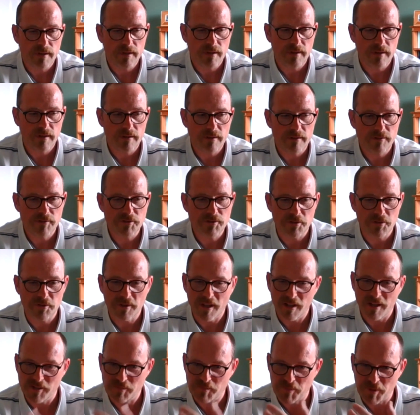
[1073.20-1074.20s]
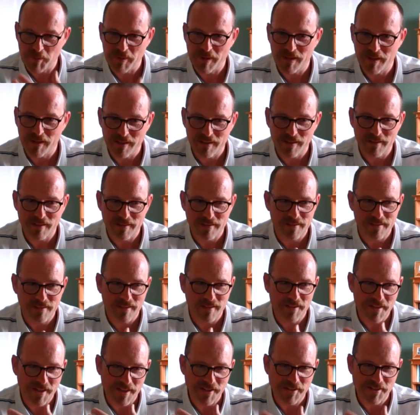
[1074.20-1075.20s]
that's probably
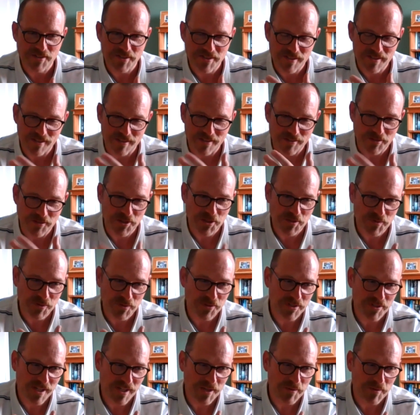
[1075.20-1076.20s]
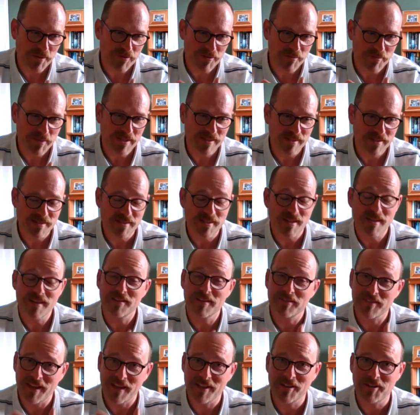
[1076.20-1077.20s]
a nice and useful segue for me to say
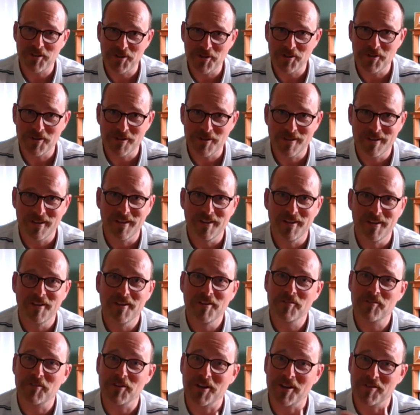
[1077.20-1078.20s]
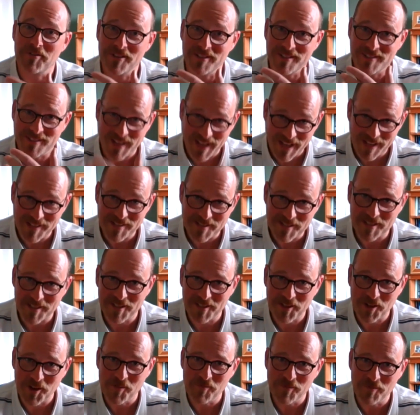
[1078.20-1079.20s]
thank you for a
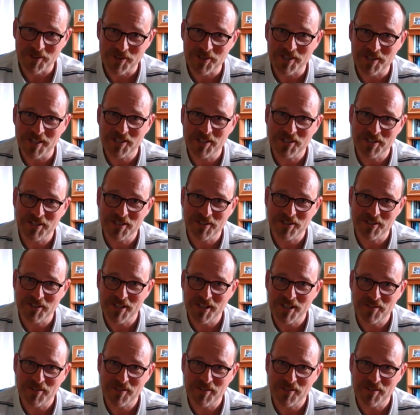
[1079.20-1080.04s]
fantastic conversation this